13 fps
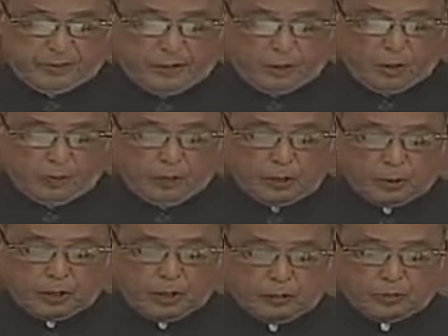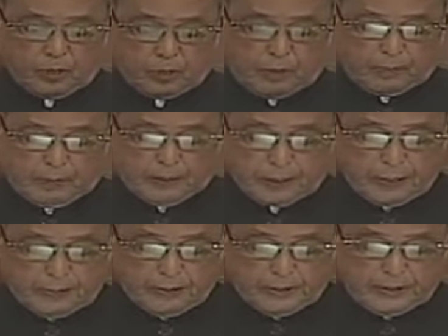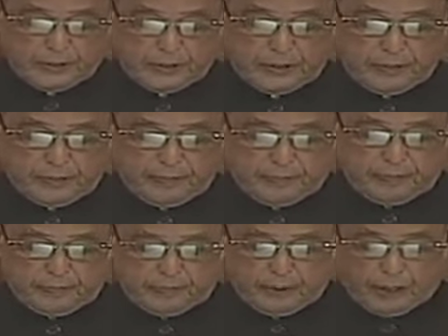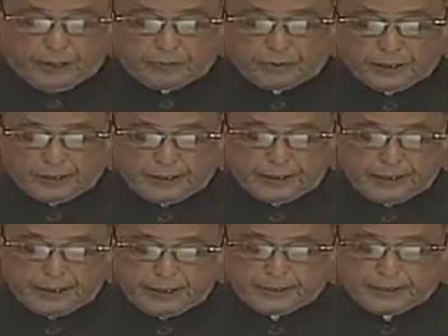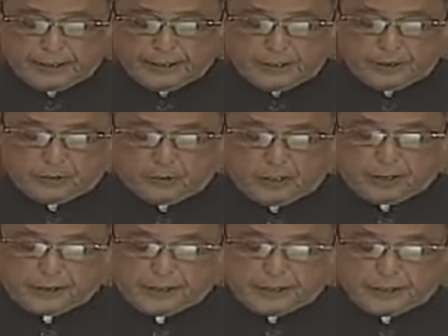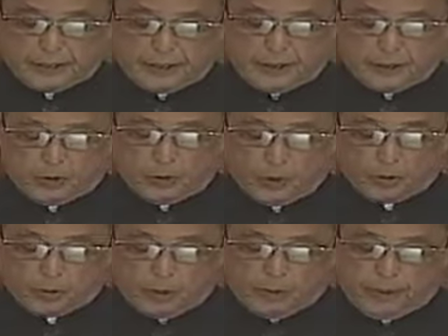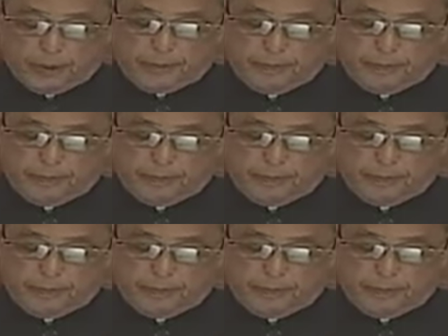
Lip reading: of both Houses of Parliament after the elections to the 16th Lok Sabha.